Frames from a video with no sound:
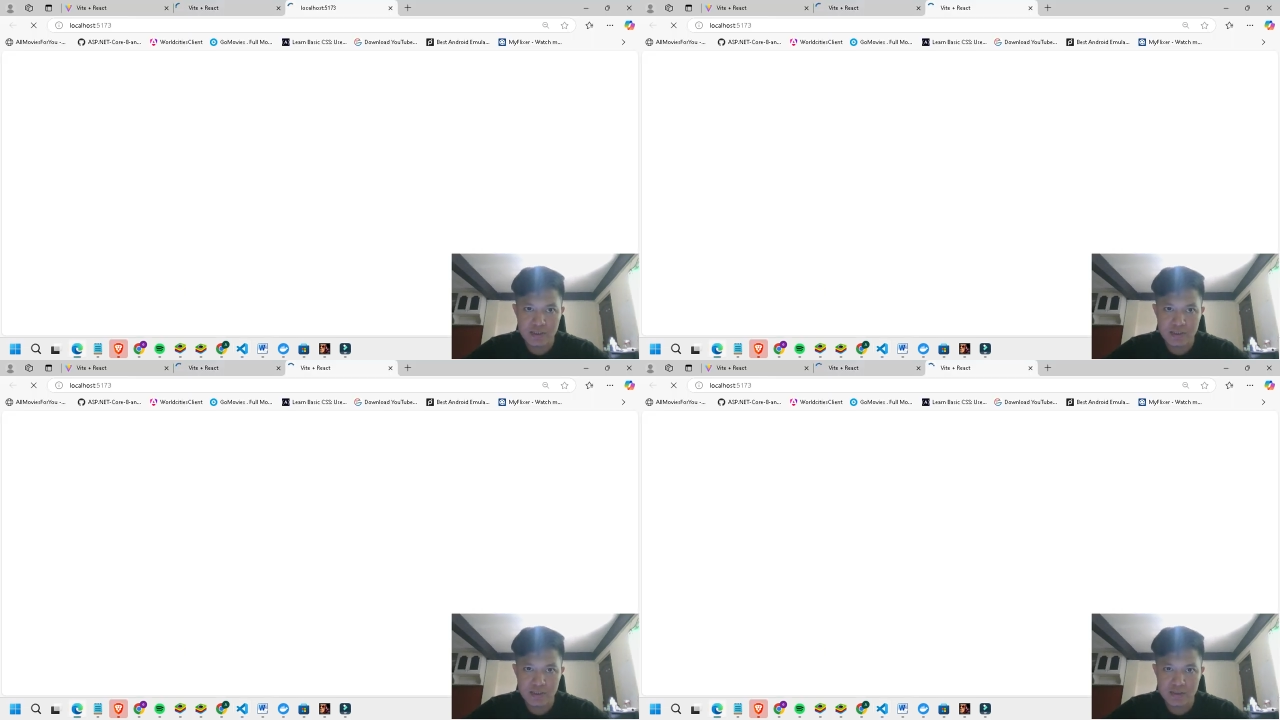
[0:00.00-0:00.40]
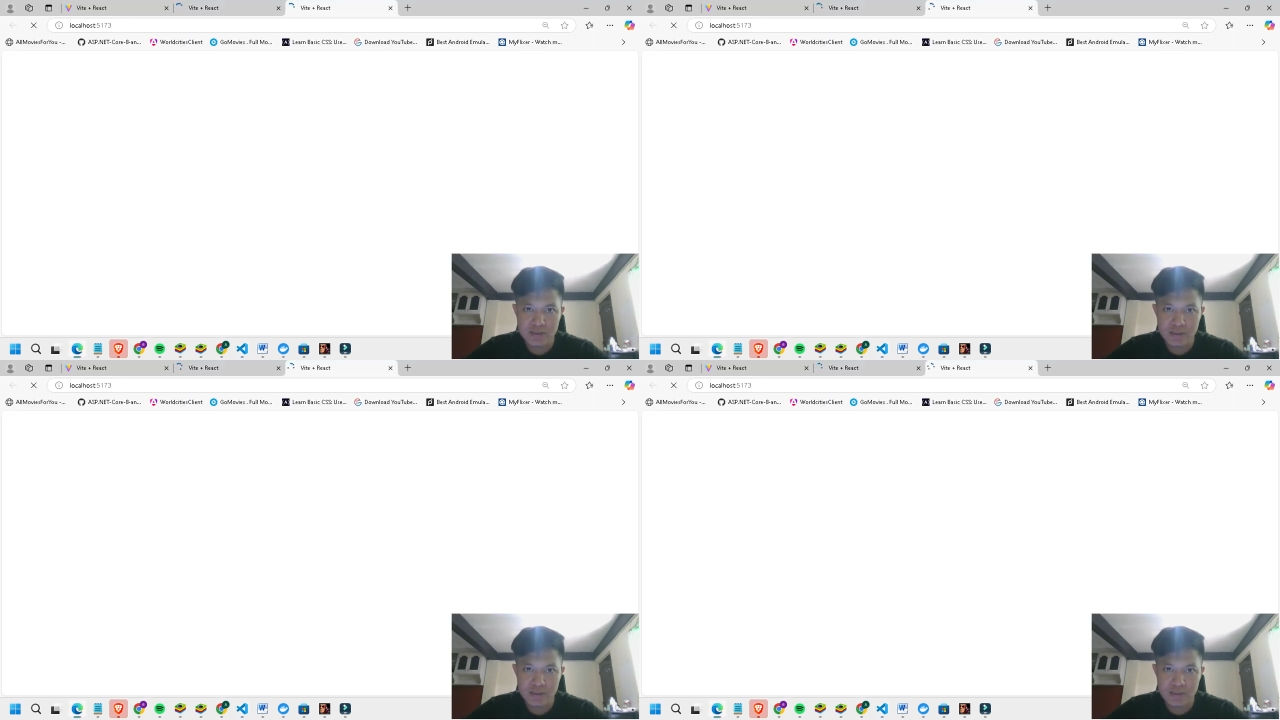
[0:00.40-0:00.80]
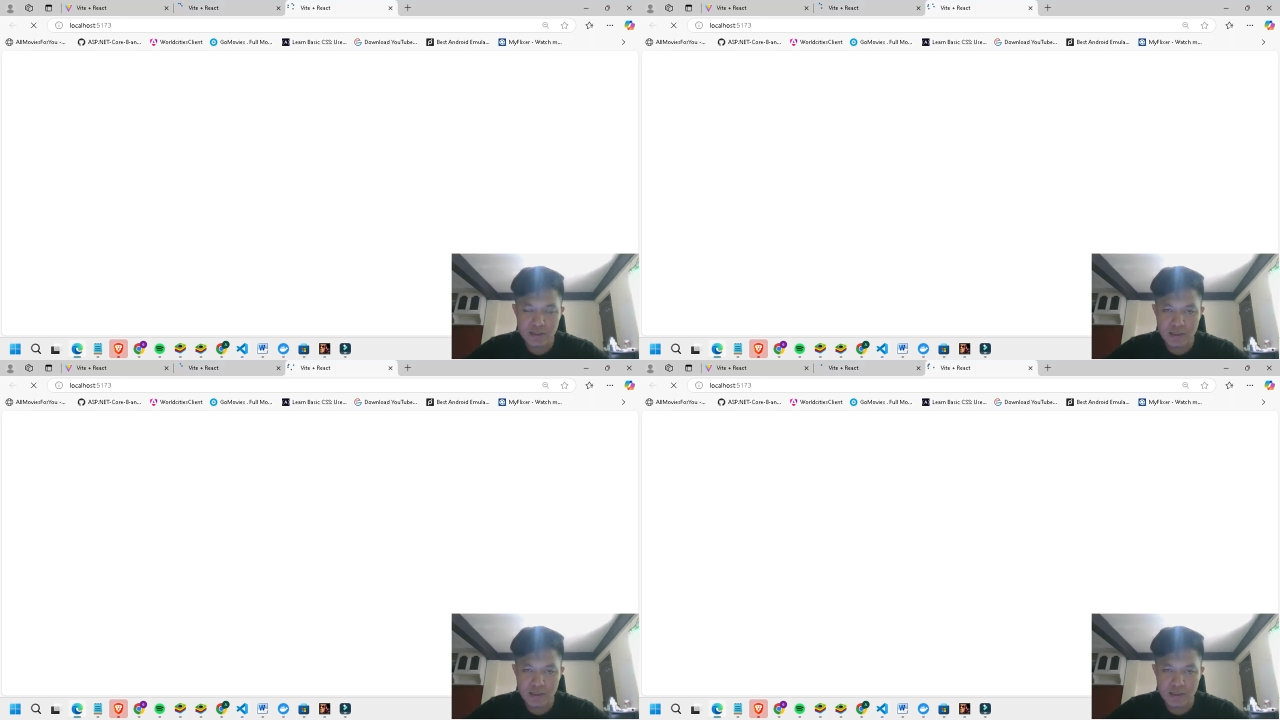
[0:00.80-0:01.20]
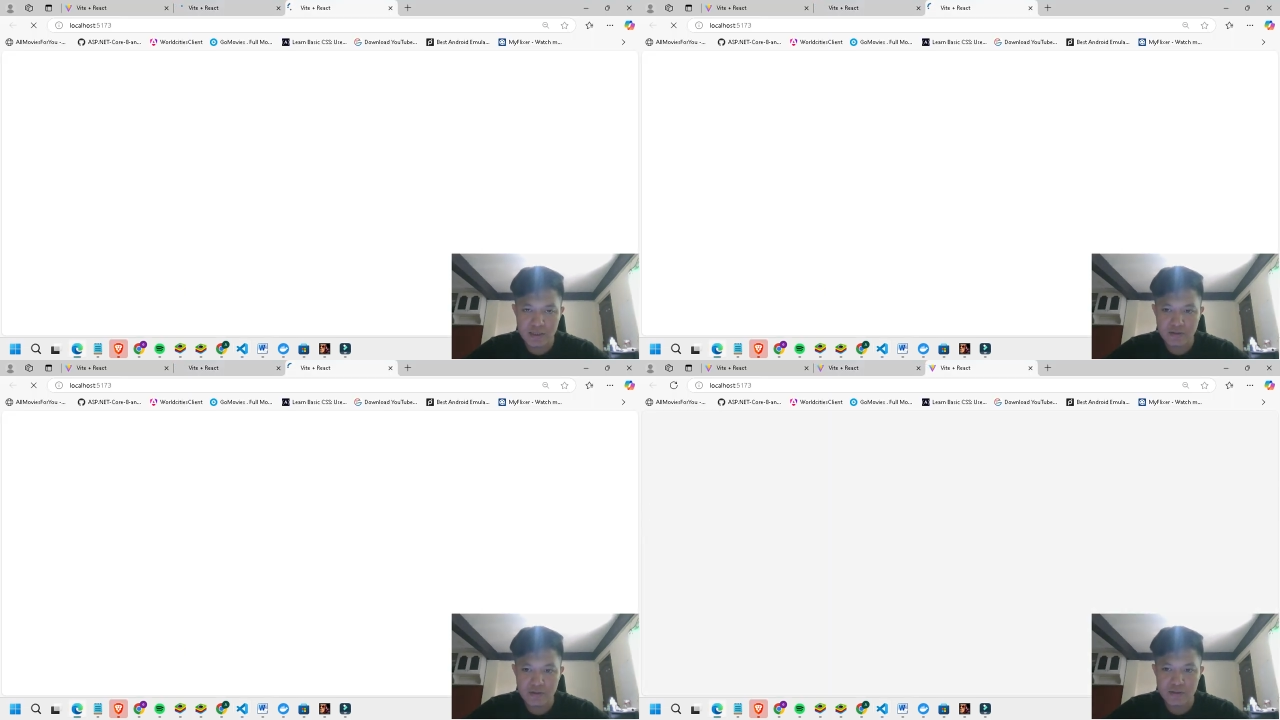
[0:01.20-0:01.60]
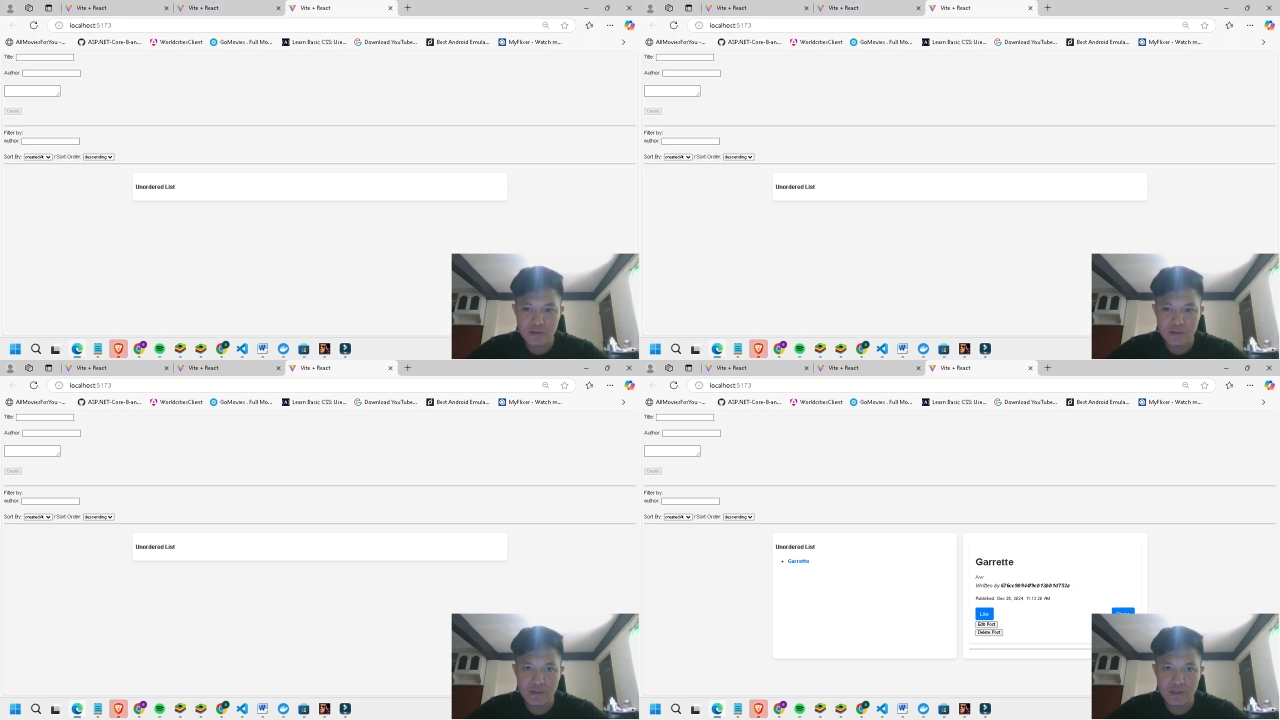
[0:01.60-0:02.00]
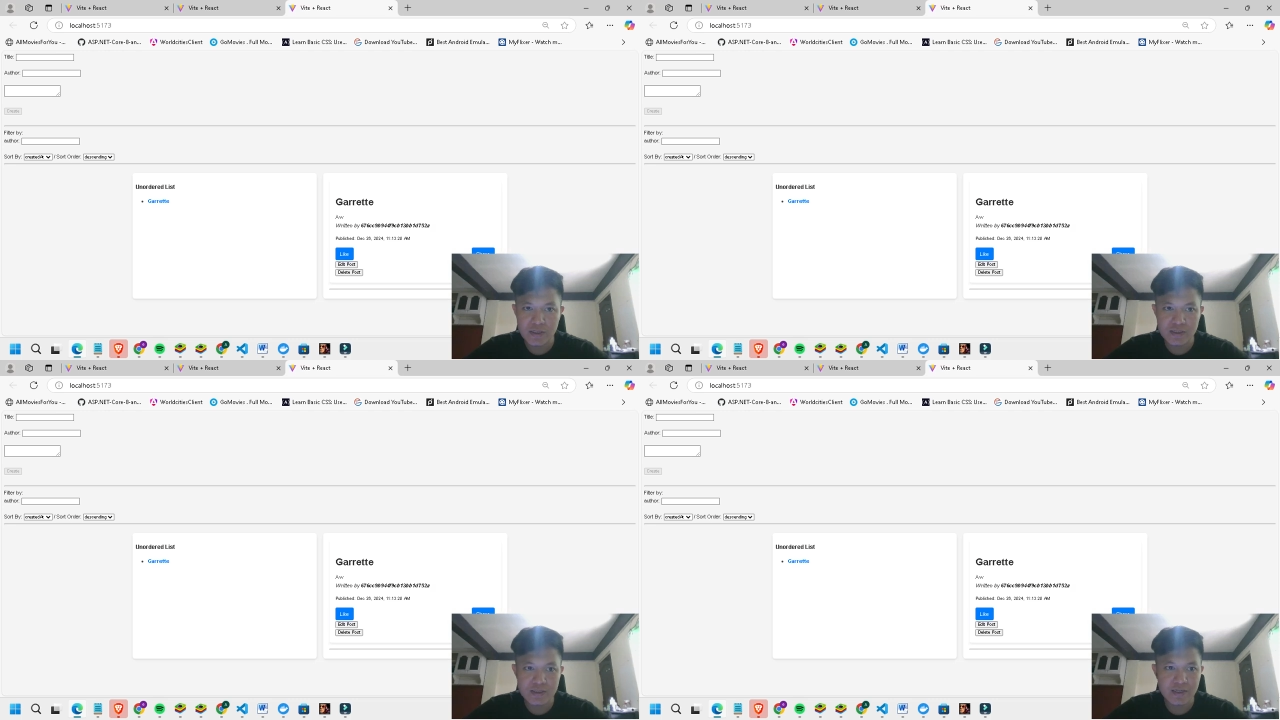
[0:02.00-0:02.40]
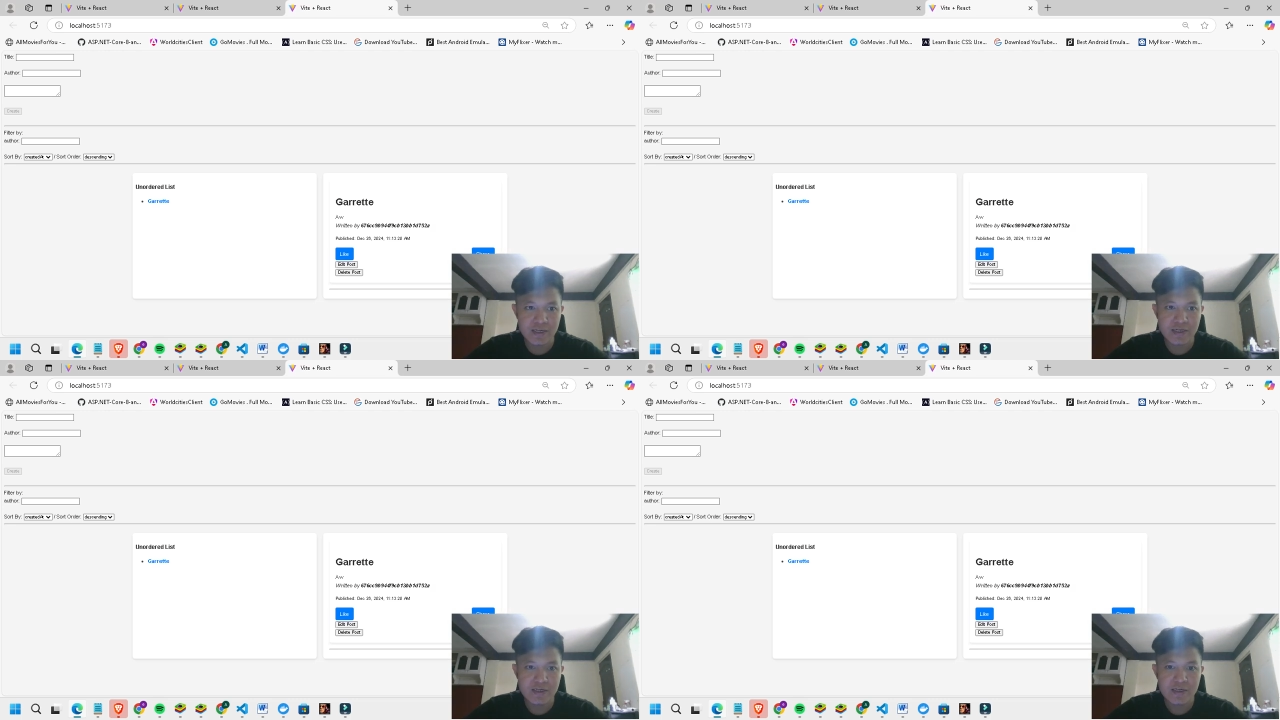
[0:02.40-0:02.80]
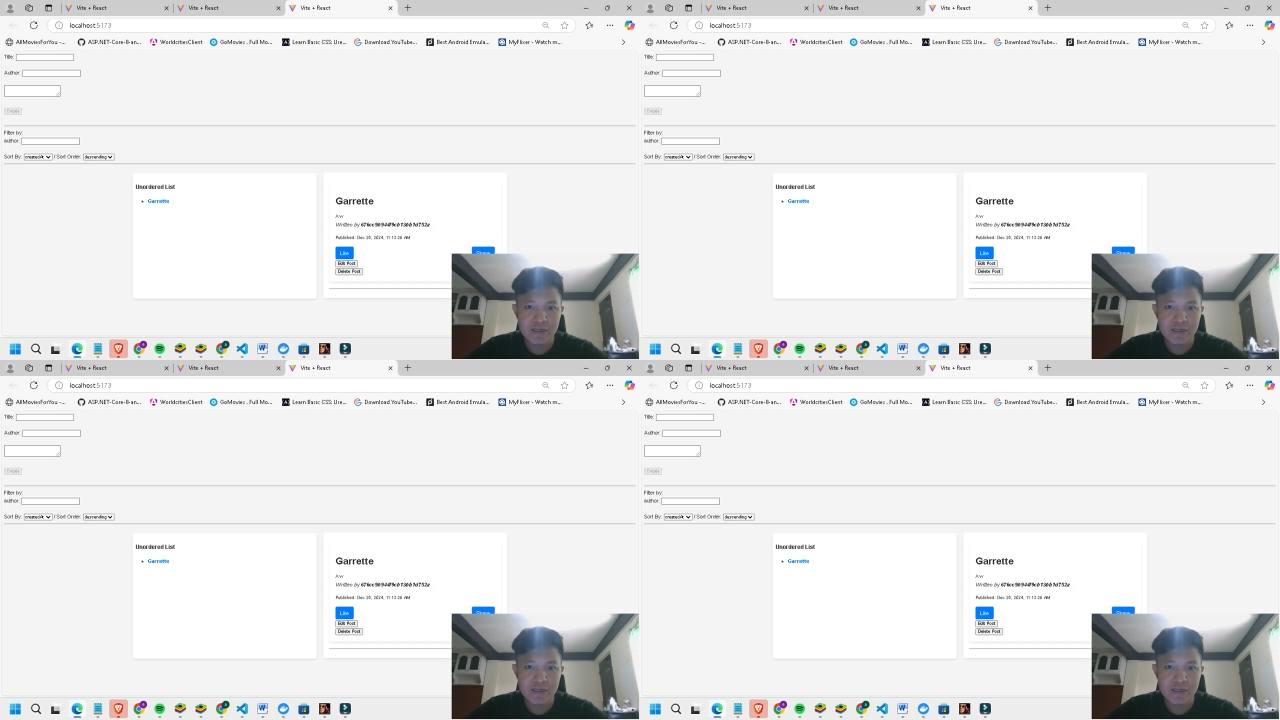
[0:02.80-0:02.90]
and then control and then click,